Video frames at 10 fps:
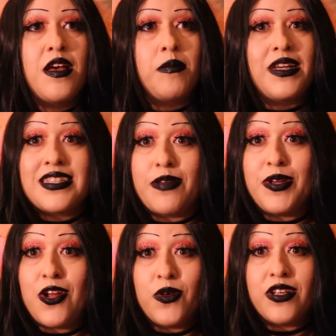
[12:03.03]
please let me
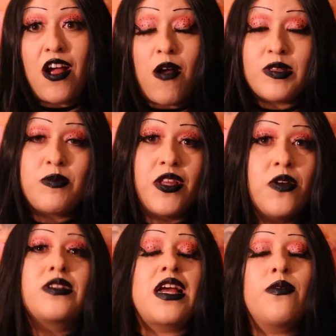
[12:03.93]
know in the comments below
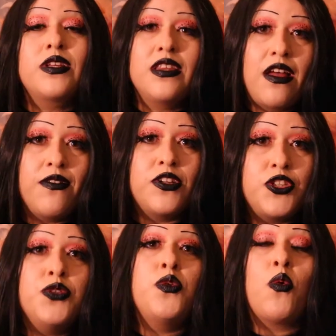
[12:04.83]
because I would love
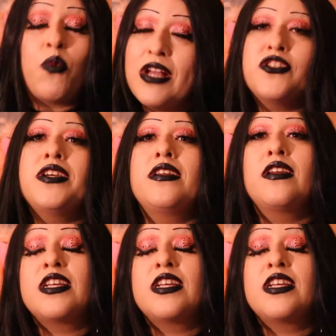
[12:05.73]
to watch it,